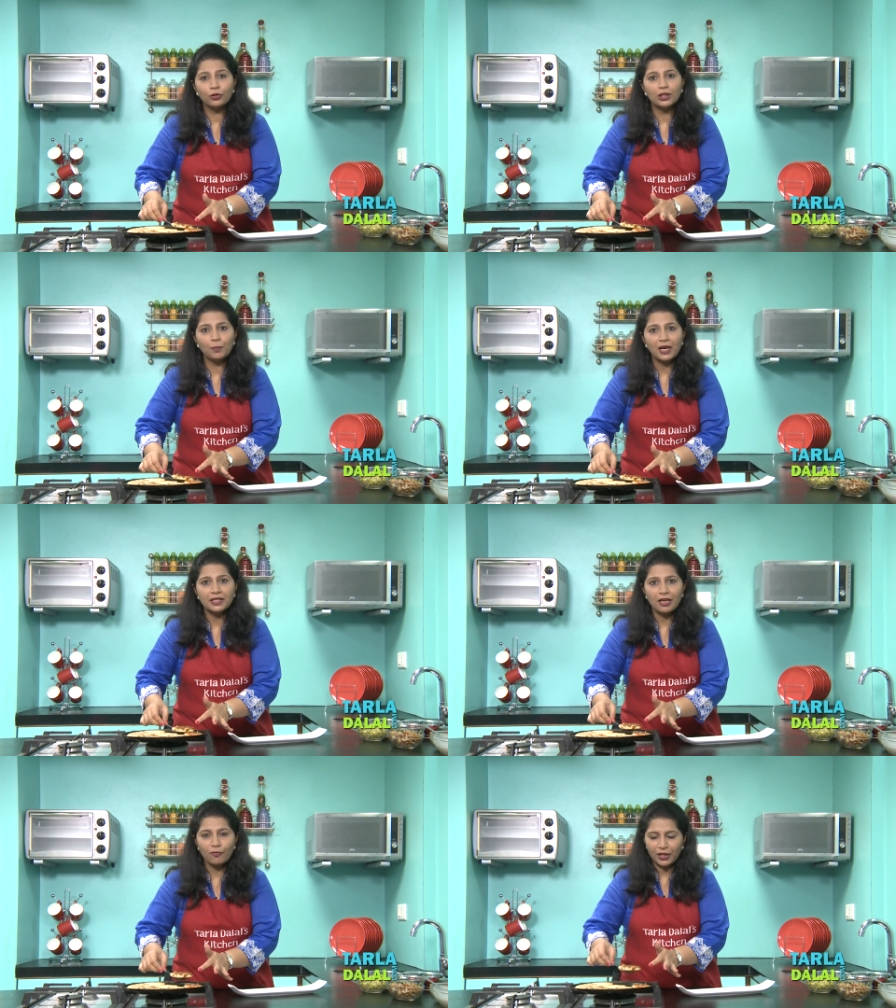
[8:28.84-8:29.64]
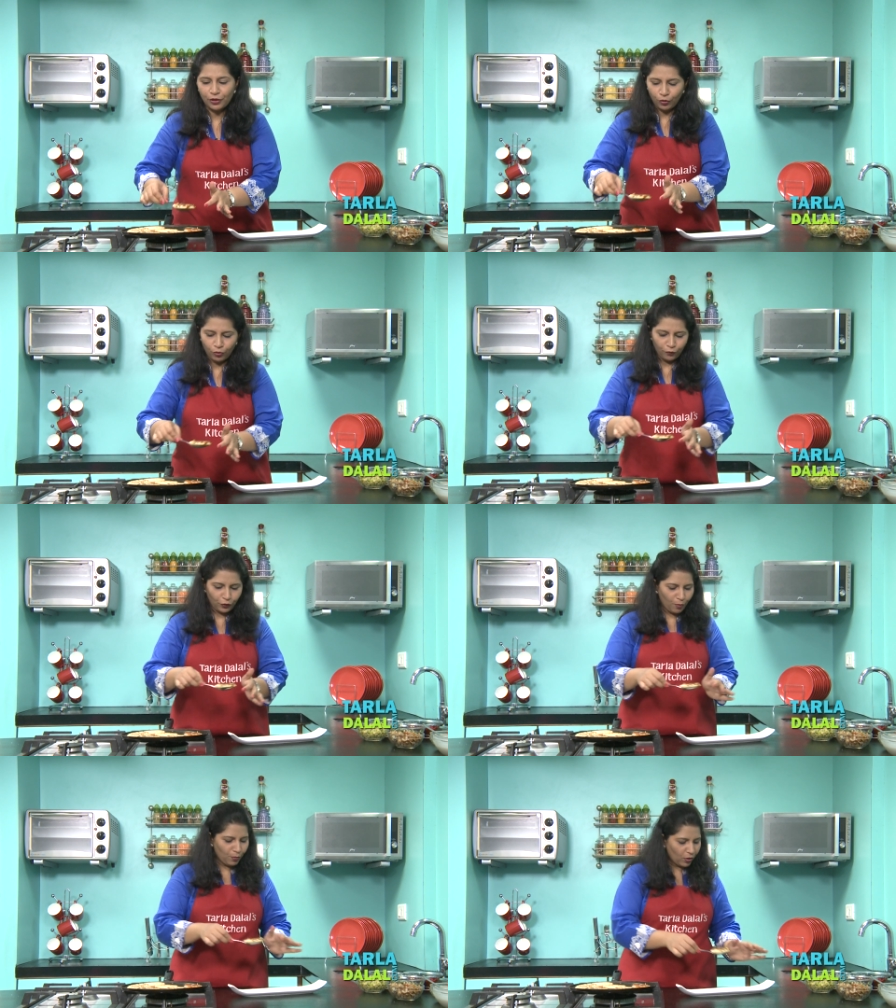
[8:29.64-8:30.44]
uttapas have been cooked
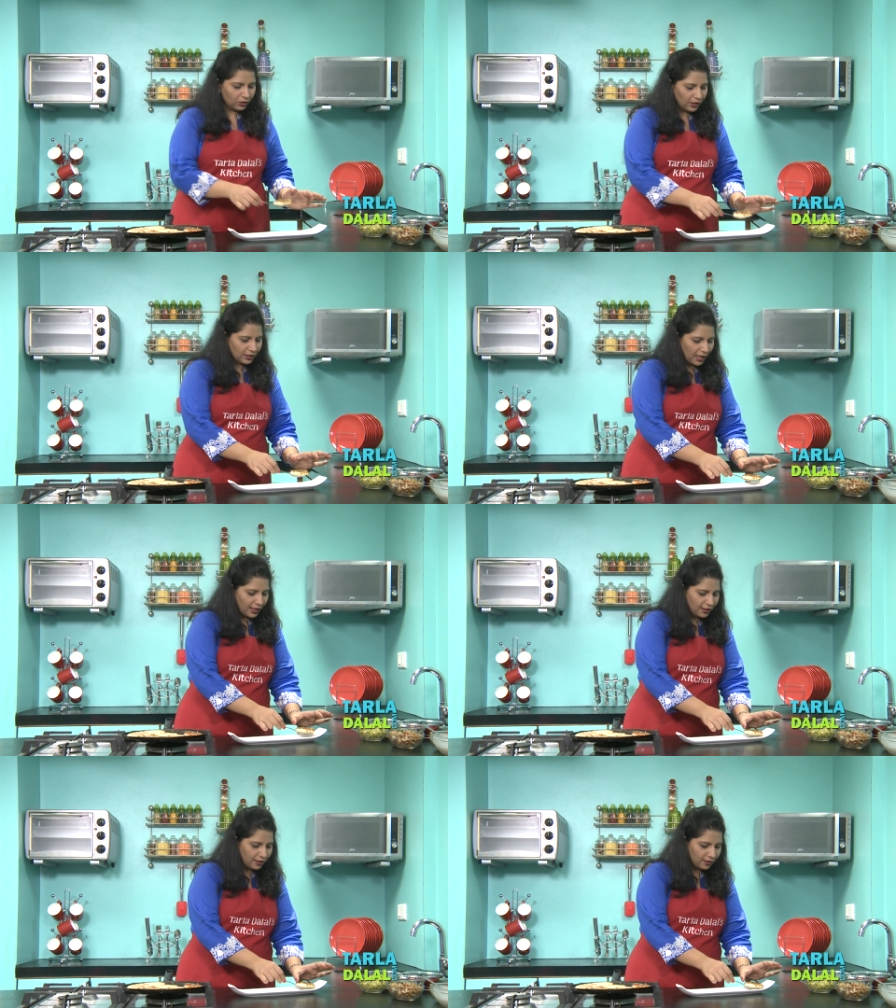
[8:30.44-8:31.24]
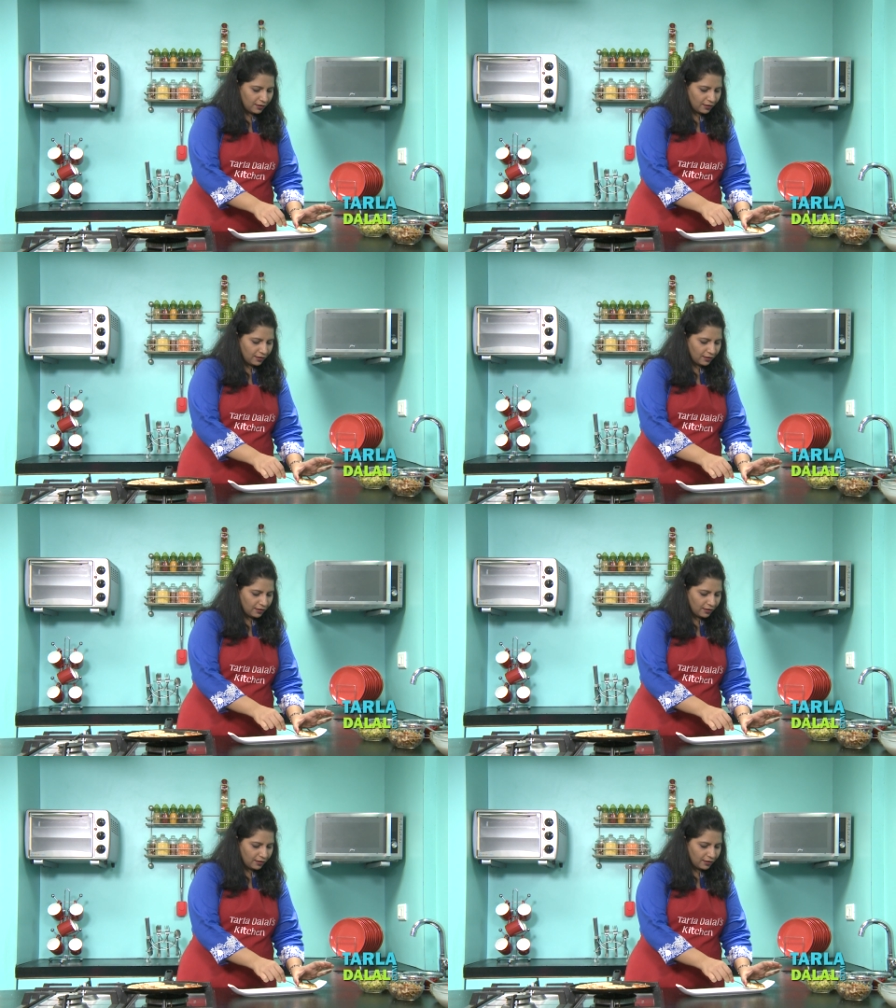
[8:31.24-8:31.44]
from both the sides.